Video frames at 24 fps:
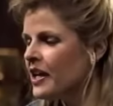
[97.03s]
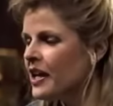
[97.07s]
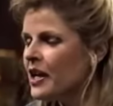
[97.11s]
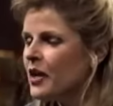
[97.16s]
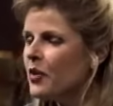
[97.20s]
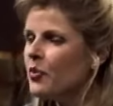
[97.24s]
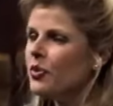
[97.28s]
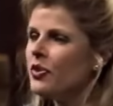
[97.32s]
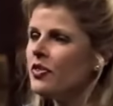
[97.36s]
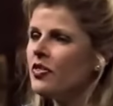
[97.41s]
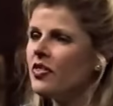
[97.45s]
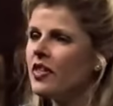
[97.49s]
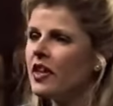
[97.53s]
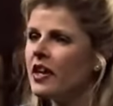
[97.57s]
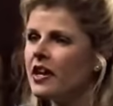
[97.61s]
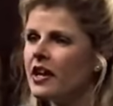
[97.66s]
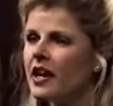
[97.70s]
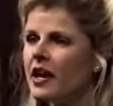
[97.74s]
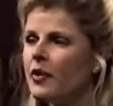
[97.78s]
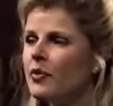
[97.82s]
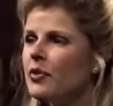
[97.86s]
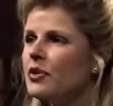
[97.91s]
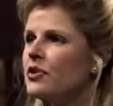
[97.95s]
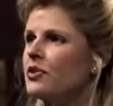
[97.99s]
he would
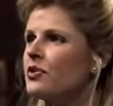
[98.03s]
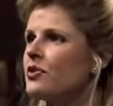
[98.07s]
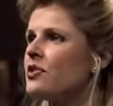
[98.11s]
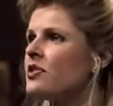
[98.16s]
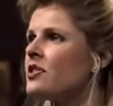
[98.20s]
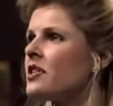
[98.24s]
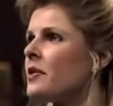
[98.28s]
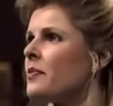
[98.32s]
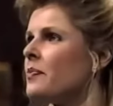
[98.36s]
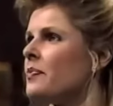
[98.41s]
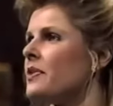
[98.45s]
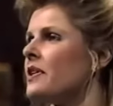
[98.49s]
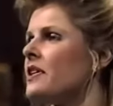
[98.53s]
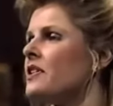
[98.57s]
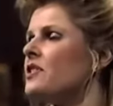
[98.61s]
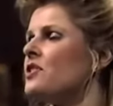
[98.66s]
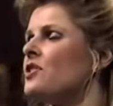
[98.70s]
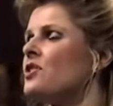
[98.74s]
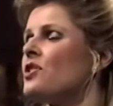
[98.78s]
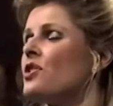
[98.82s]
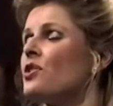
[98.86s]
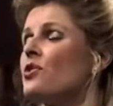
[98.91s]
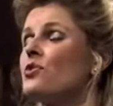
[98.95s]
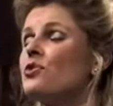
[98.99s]
think I would do something
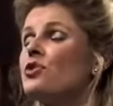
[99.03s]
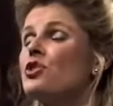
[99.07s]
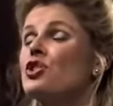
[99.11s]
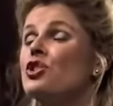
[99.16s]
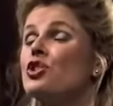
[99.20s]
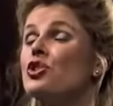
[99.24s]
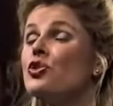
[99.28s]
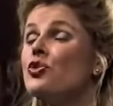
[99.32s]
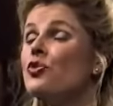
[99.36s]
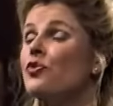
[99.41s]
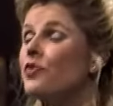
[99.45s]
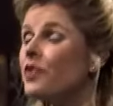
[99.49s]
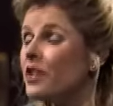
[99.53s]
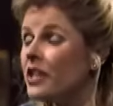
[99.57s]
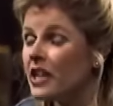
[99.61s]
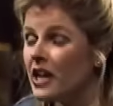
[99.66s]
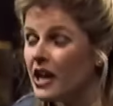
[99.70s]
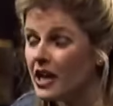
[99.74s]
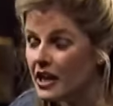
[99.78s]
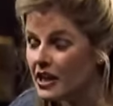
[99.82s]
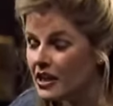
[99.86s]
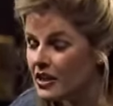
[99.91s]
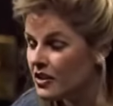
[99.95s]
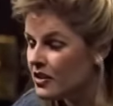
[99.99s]
so
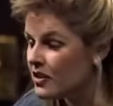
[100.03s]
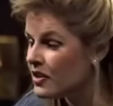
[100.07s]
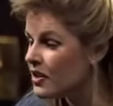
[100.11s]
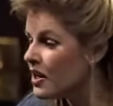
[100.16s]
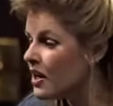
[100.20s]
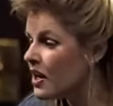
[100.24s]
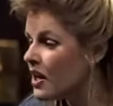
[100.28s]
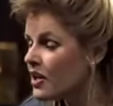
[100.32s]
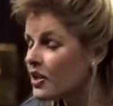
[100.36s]
juvenile.